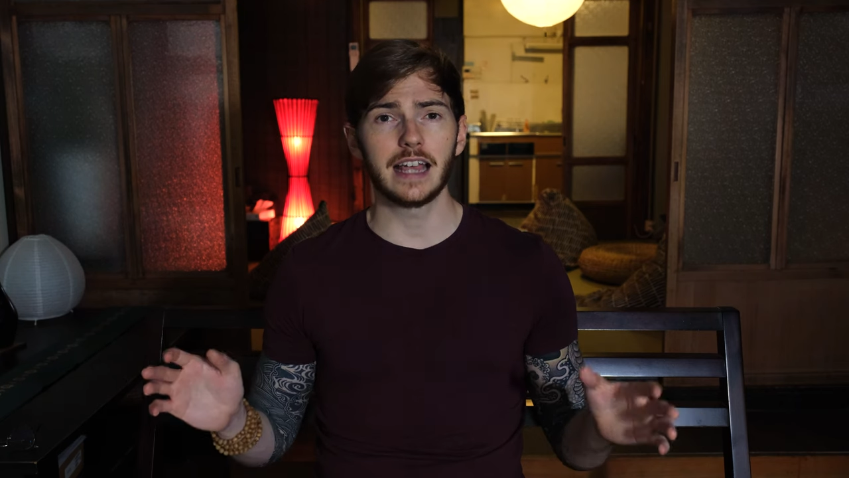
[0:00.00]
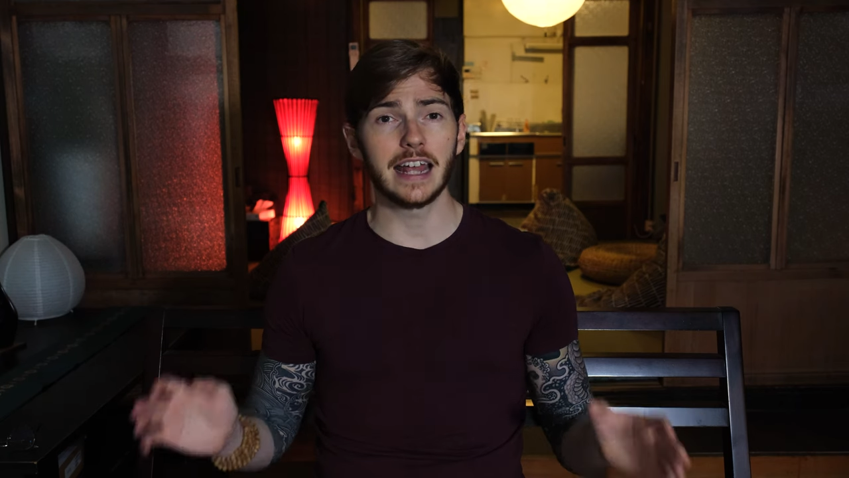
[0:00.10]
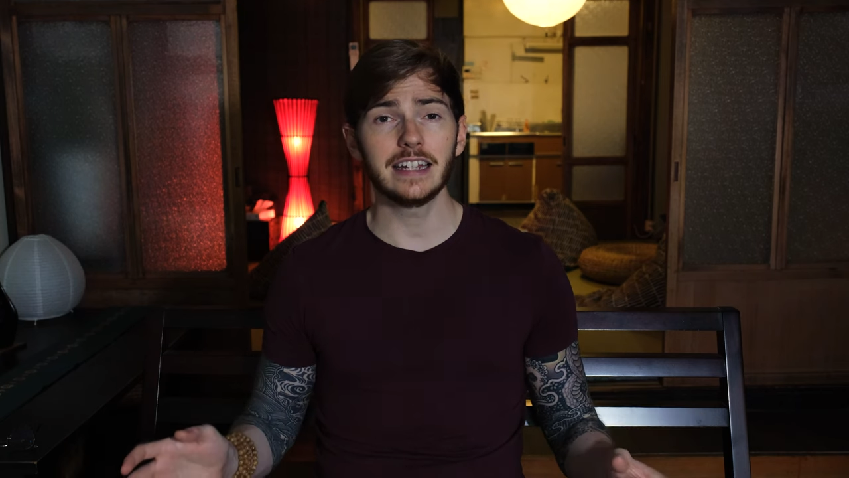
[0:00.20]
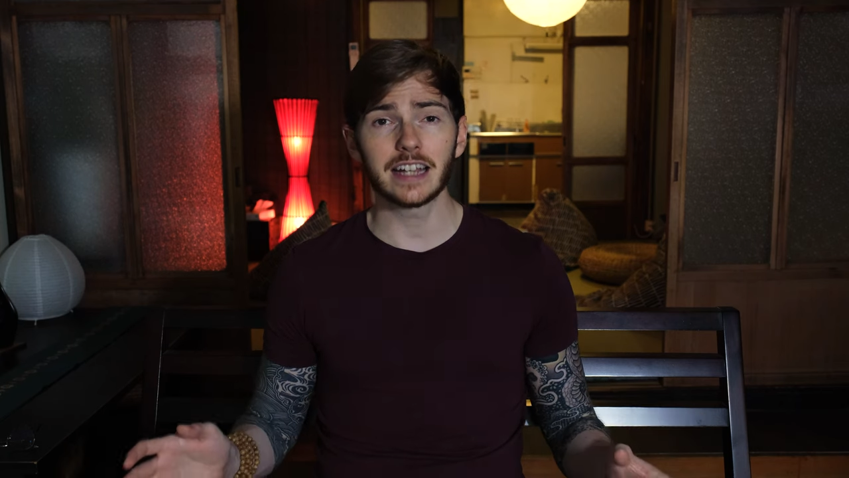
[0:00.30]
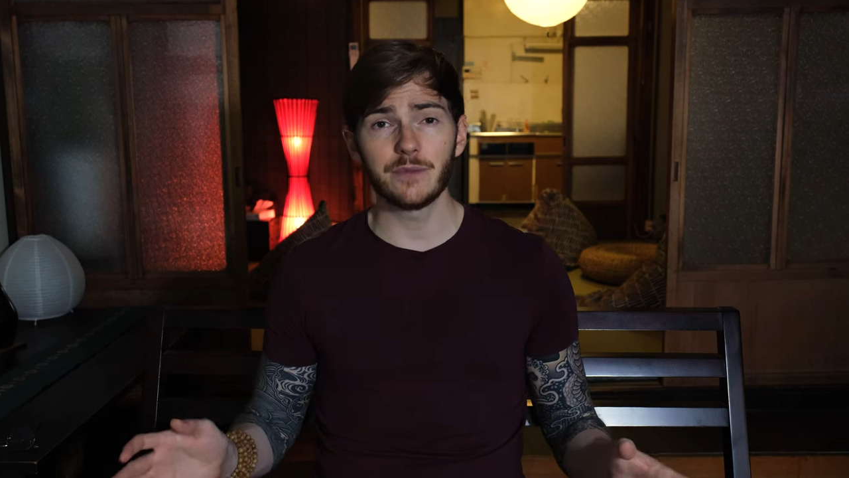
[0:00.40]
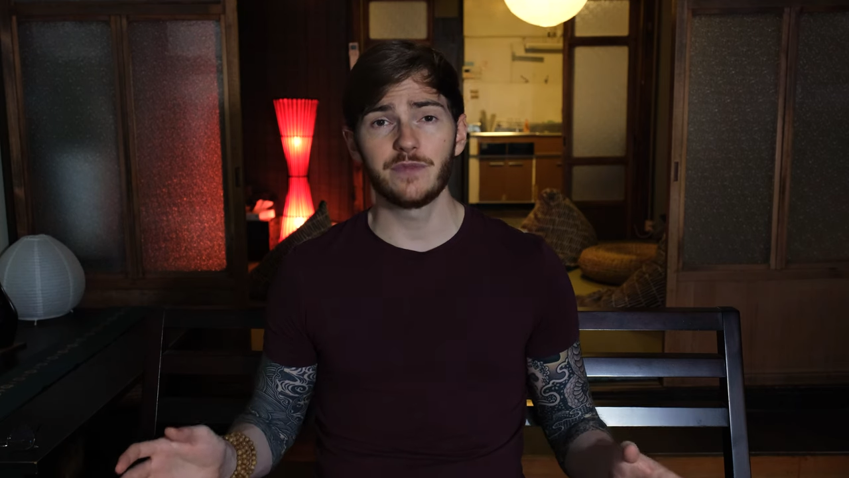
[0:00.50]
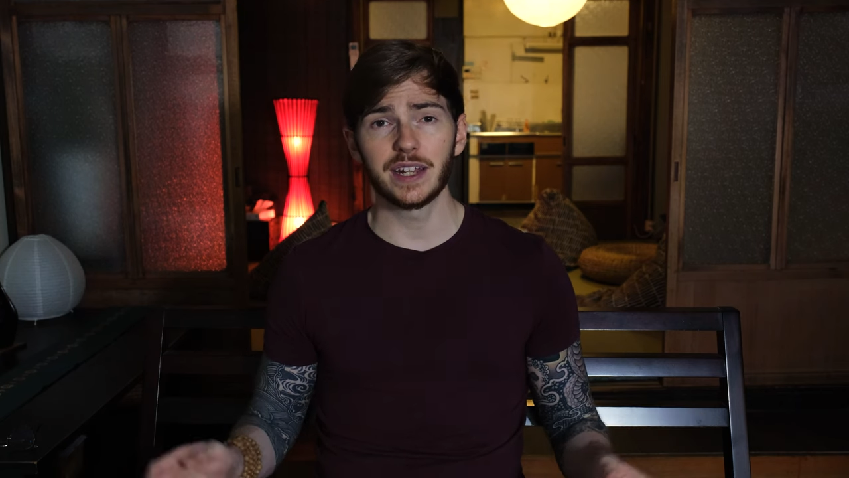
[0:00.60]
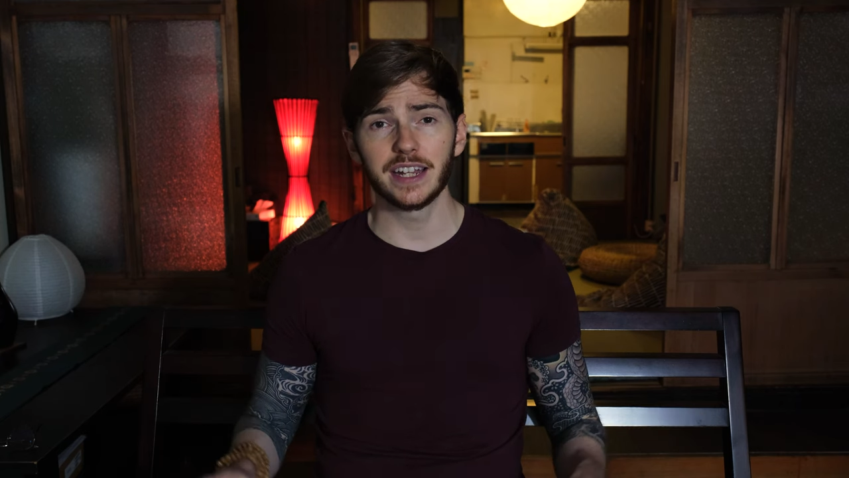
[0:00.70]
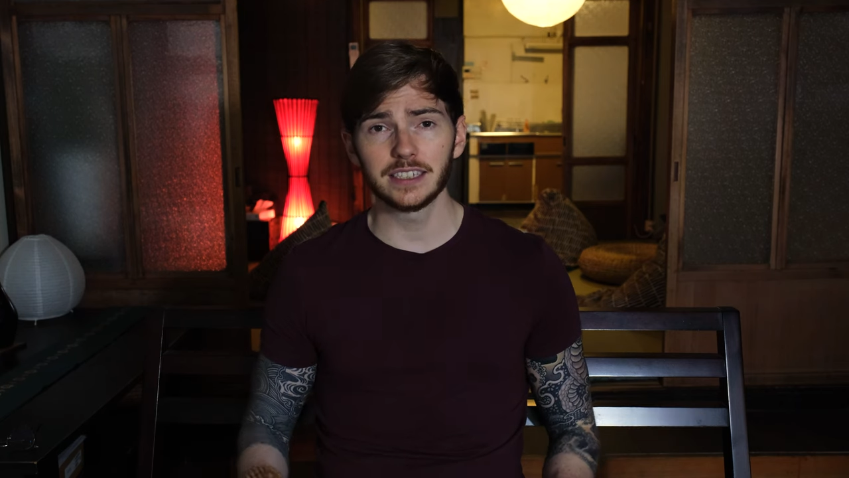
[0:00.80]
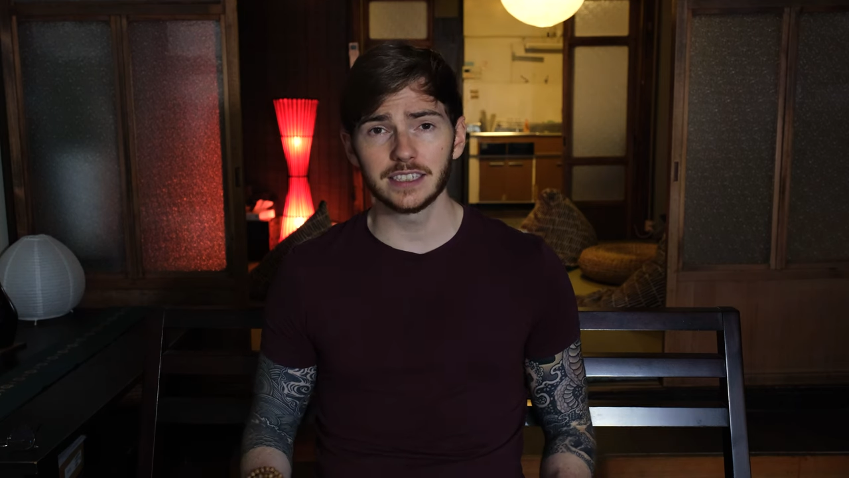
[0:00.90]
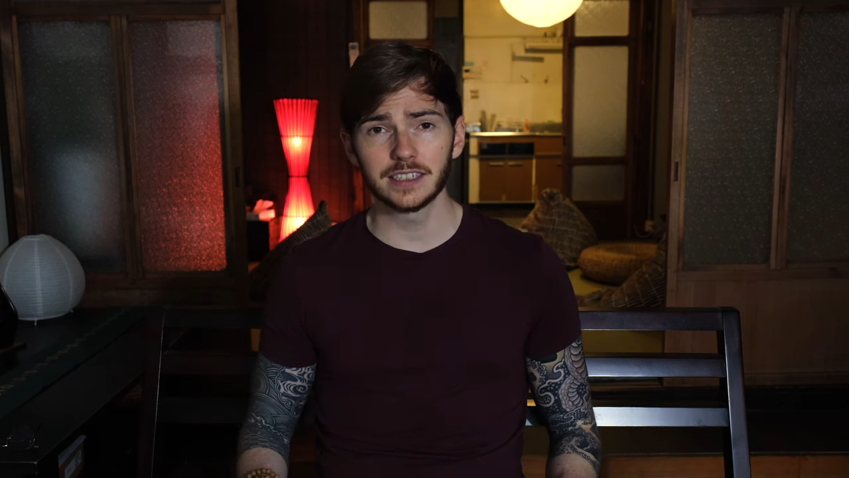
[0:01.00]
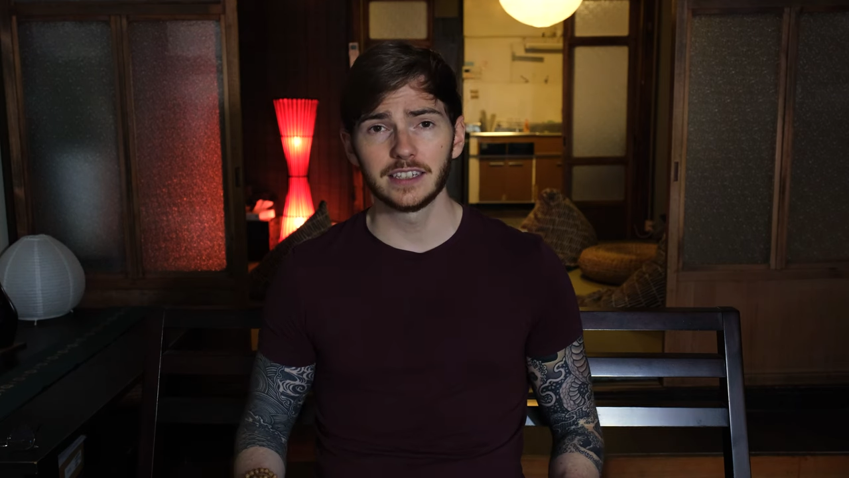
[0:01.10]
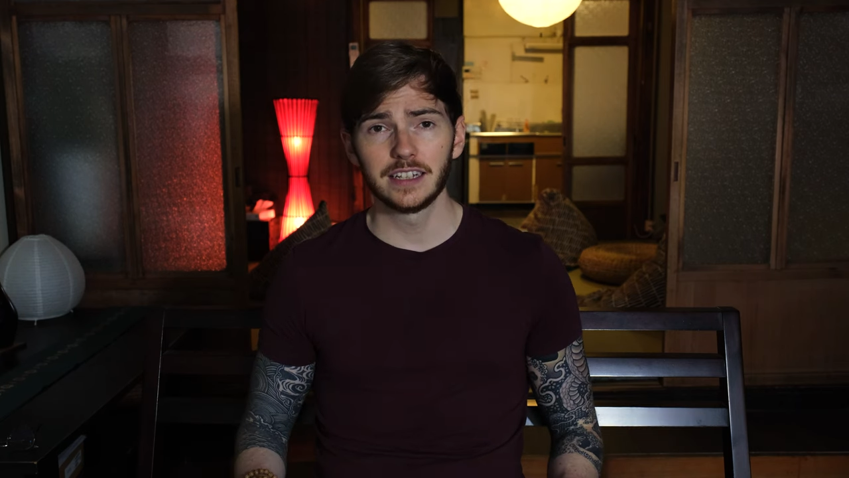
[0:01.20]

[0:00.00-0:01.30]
Anytime Fitness.